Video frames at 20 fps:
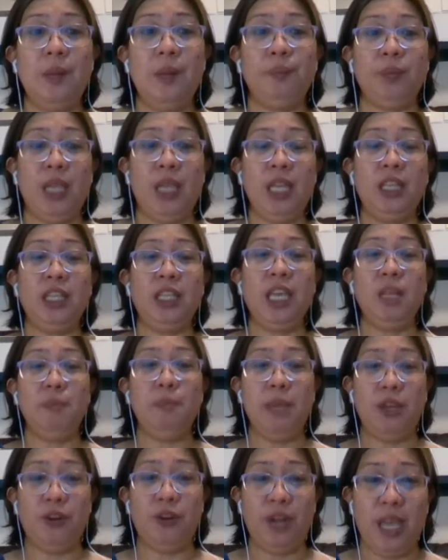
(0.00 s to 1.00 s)
it can
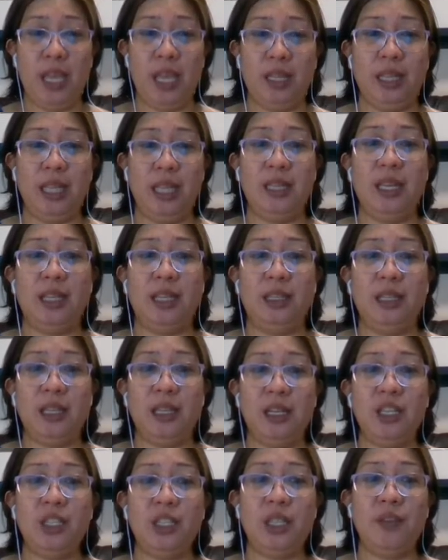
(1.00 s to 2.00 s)
be created at
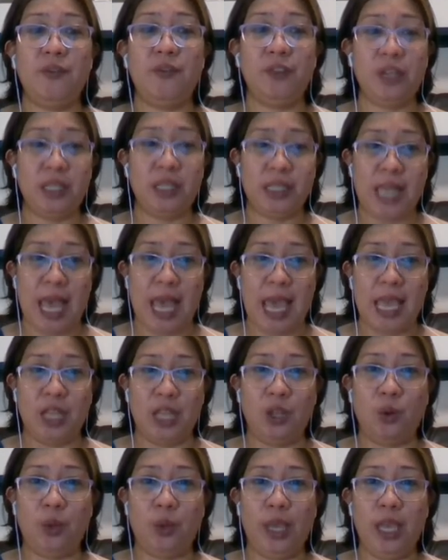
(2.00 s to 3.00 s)
the receiver
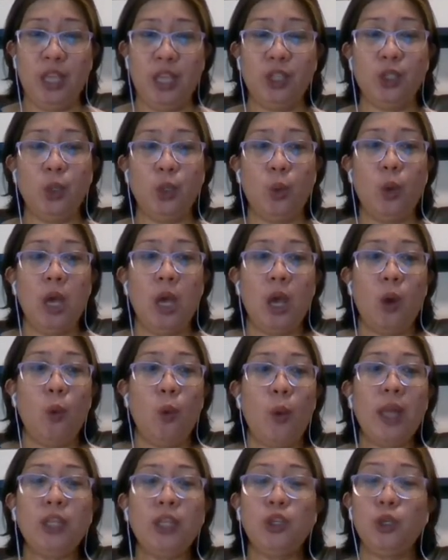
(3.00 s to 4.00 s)
side. Okay, so
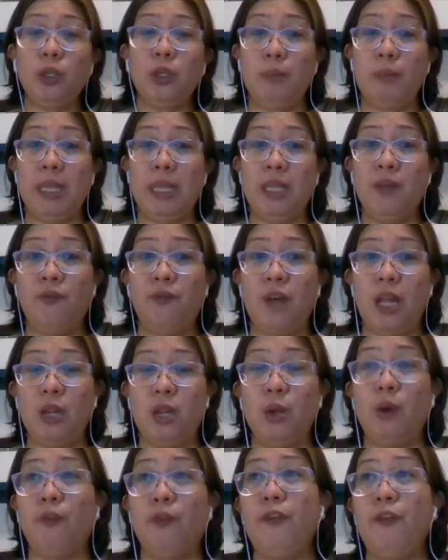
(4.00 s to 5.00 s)
what should be the
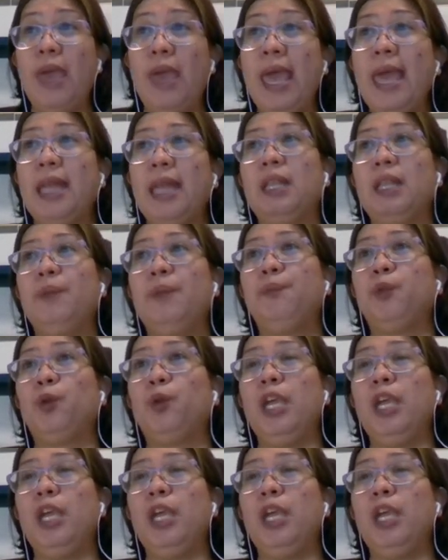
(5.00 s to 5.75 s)
value of n?